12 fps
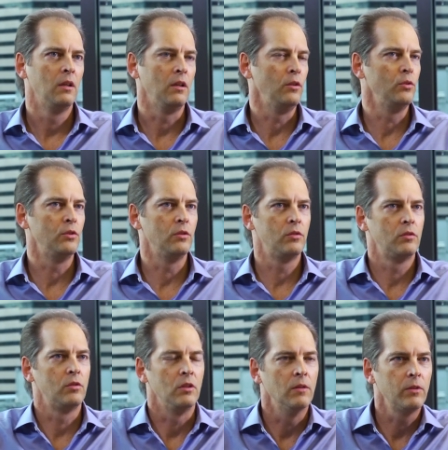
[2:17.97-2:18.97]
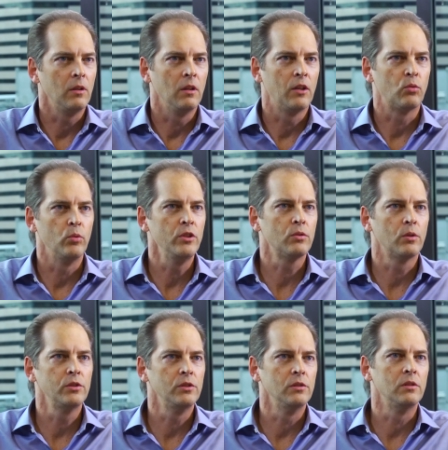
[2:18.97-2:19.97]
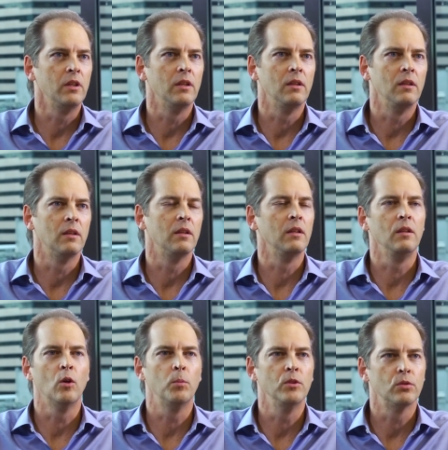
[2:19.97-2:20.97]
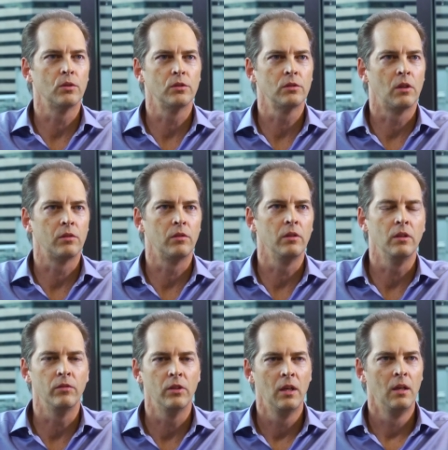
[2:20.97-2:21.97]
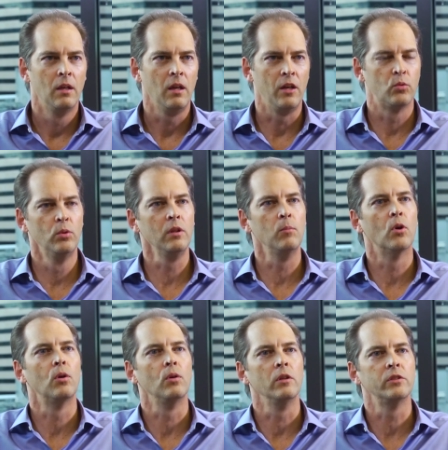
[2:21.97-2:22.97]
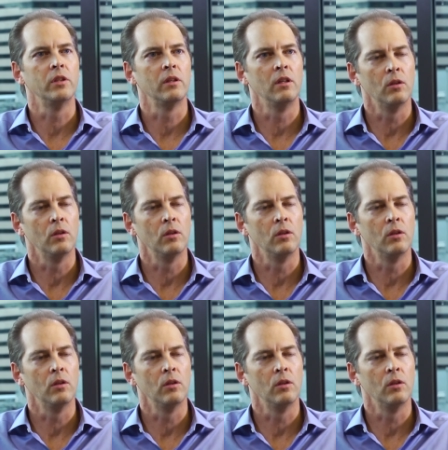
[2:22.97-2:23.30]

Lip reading: It uses significantly less resources than the open source alternatives, and it's really more holistic.